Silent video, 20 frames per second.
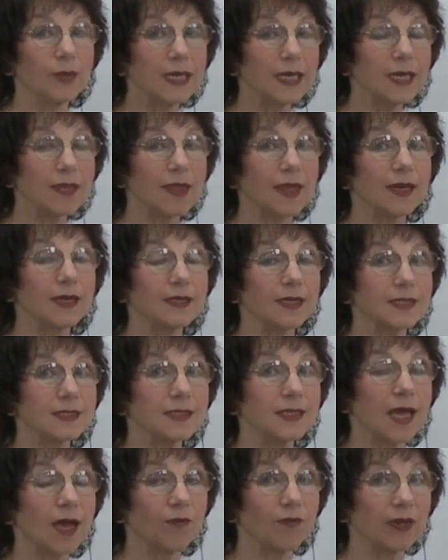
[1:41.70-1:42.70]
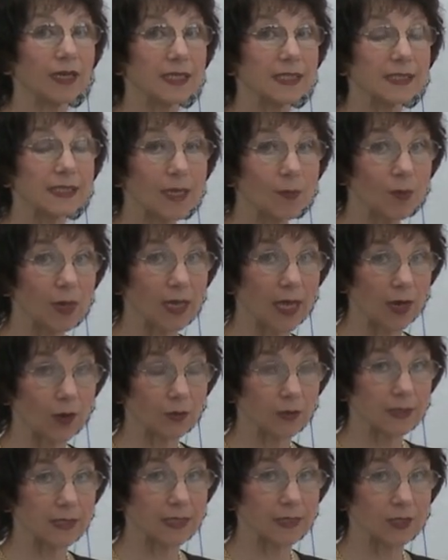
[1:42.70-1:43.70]
meaning that it doesn't have any seam
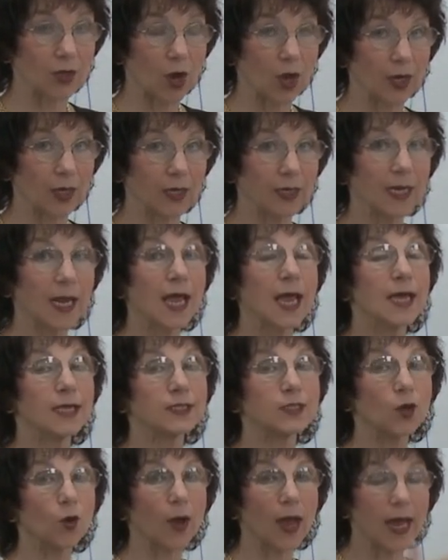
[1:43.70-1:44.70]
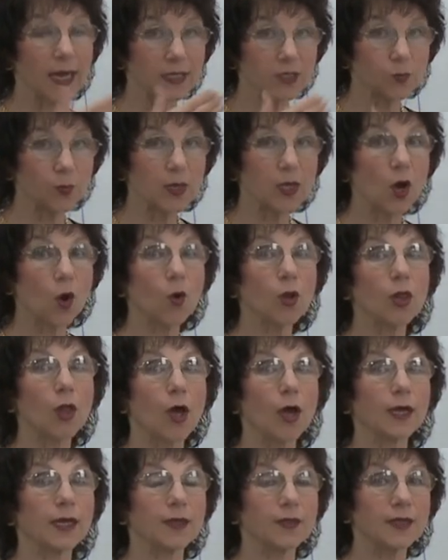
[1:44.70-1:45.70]
allowances on it. So as we go
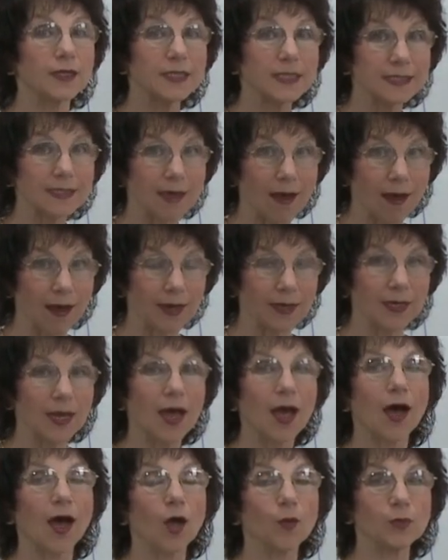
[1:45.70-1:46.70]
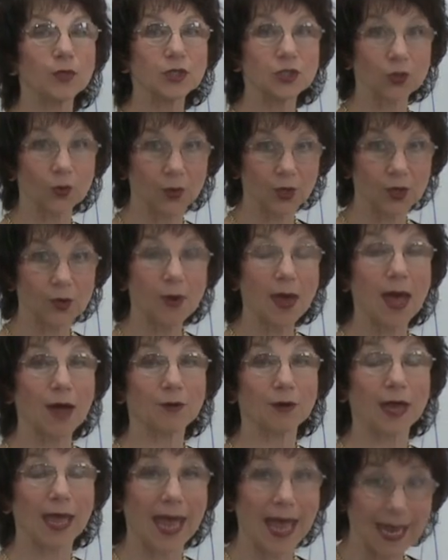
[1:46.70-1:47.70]
along in the design, I'll be showing you
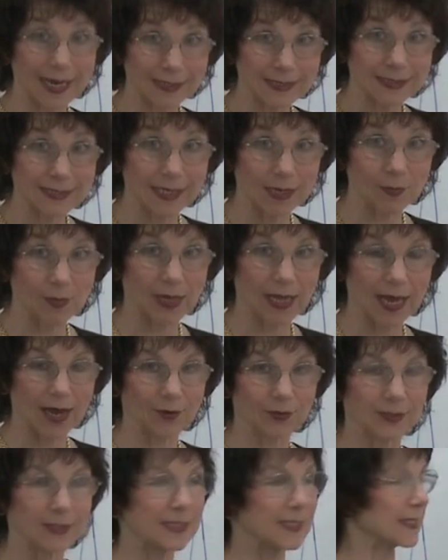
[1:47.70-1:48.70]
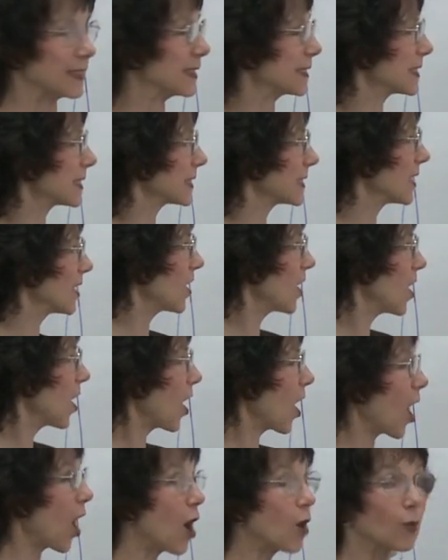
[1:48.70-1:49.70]
how to add seam allowances.
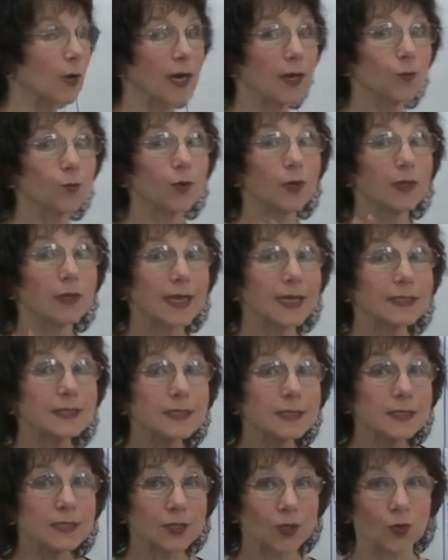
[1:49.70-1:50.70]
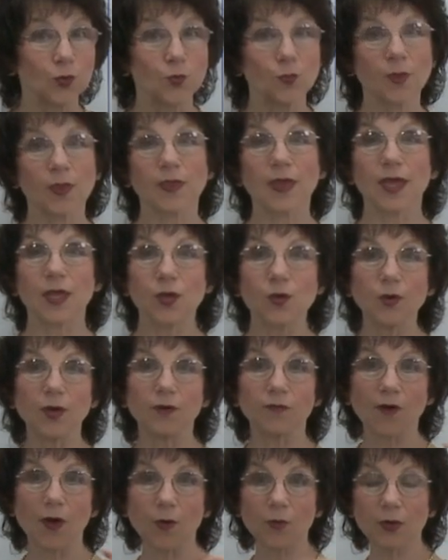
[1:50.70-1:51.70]
All right, well, let's assume that you
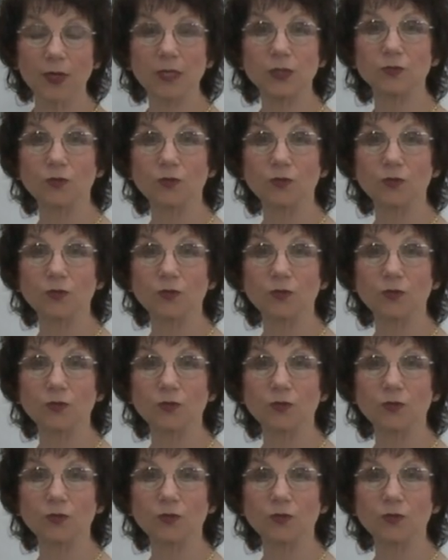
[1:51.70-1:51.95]
have already